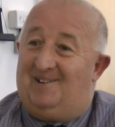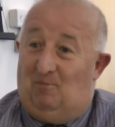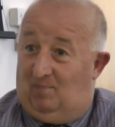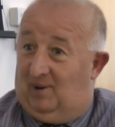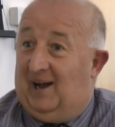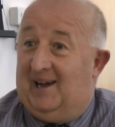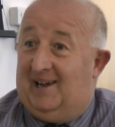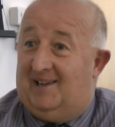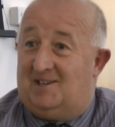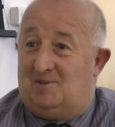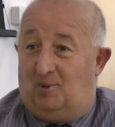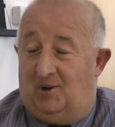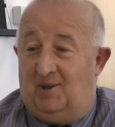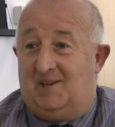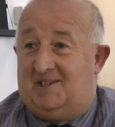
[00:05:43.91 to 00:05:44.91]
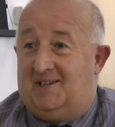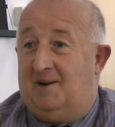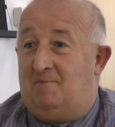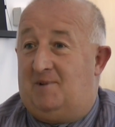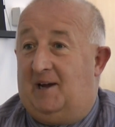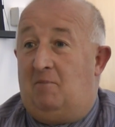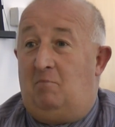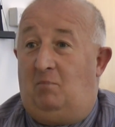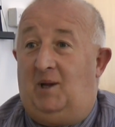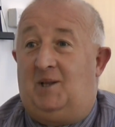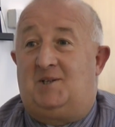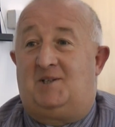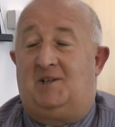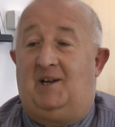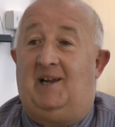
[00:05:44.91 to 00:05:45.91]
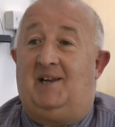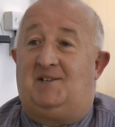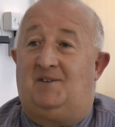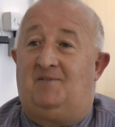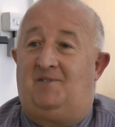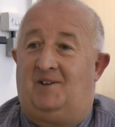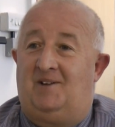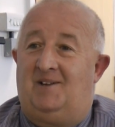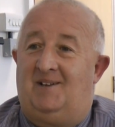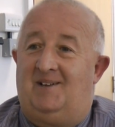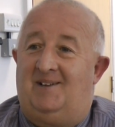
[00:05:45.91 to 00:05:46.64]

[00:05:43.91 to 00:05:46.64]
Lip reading: compliance, but at the same time meets the needs of